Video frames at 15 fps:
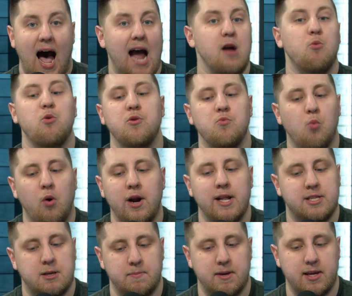I wouldn't want it
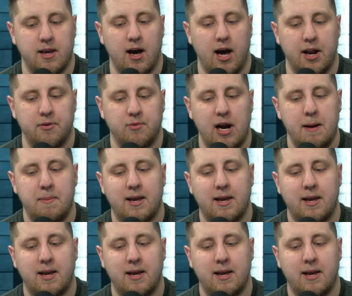to be gone, right?